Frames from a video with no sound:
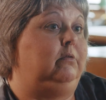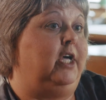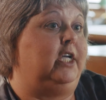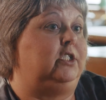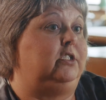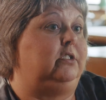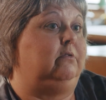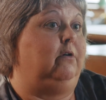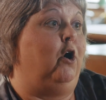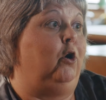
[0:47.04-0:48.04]
That's
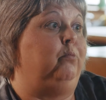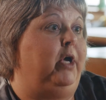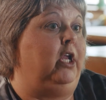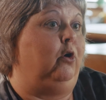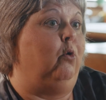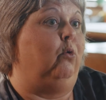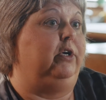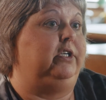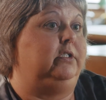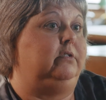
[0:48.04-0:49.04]
our main goal
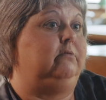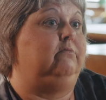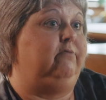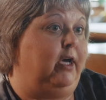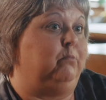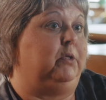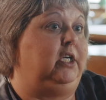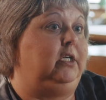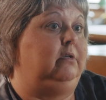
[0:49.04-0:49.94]
is family.